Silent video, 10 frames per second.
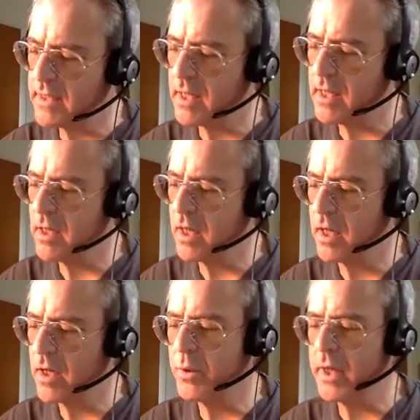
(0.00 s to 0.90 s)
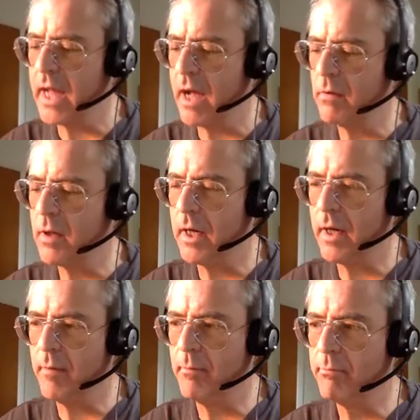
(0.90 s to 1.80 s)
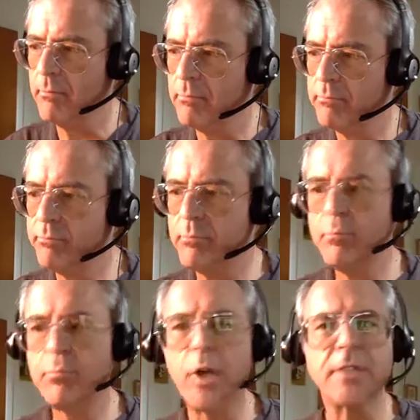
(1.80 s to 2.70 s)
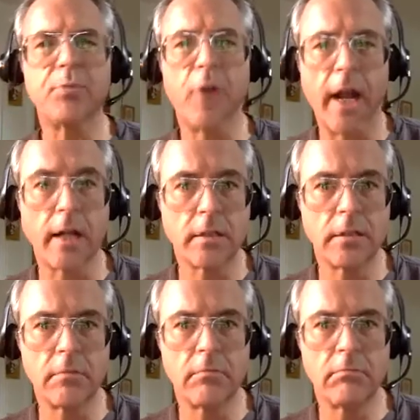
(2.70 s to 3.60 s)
that you're putting out press products,